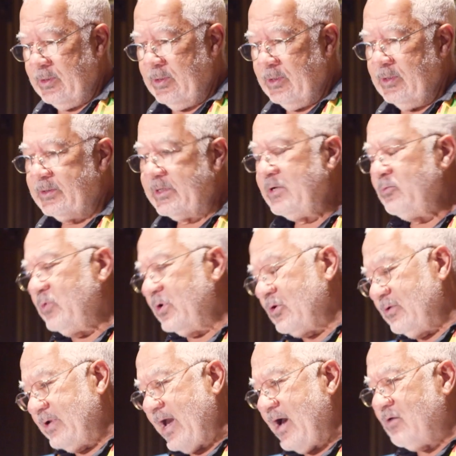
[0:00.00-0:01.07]
Then it would go
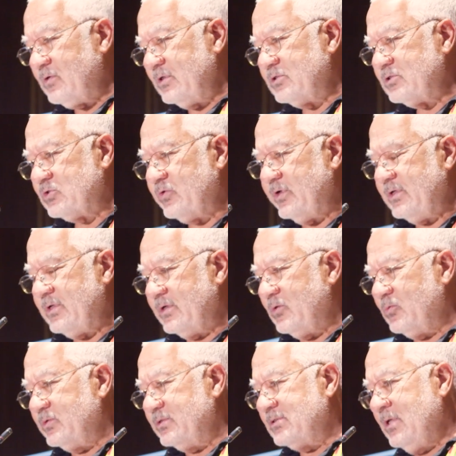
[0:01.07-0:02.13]
down the street, and it
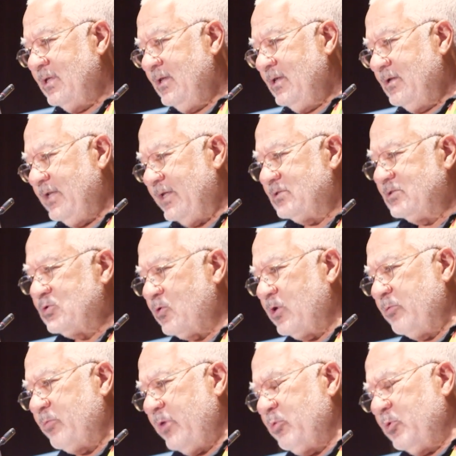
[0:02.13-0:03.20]
was next door to me, I
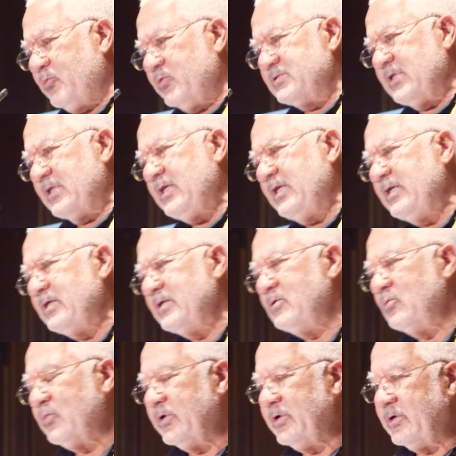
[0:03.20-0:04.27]
remember as a kid,
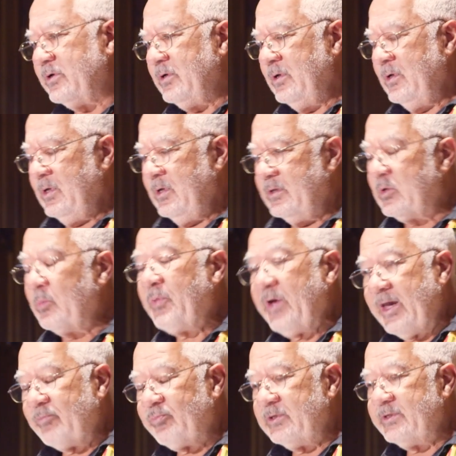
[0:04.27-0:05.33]
where the
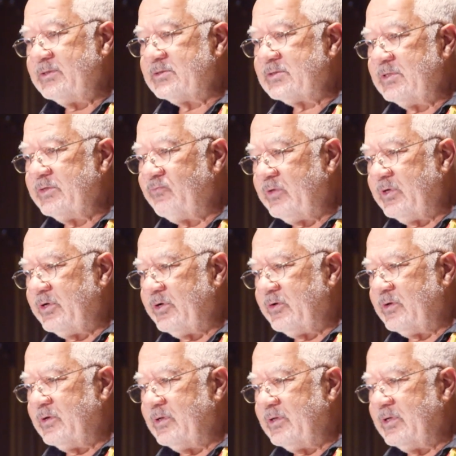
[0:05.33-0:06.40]
Pamplins lived there,
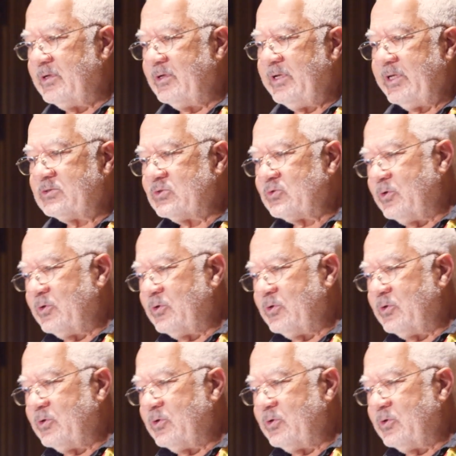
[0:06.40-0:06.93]
and then next door to